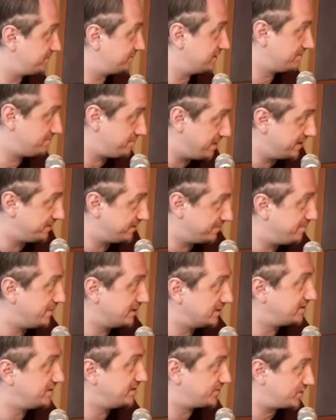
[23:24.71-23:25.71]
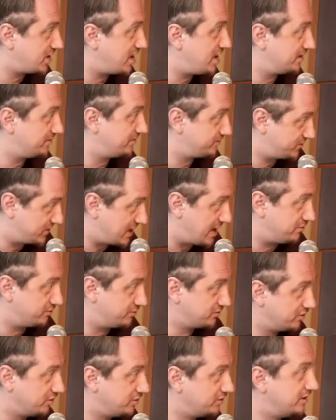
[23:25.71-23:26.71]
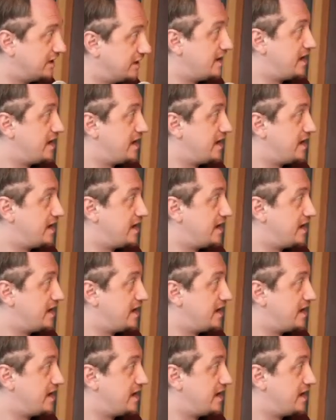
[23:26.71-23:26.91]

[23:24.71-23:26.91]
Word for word: and make the melody sound sound good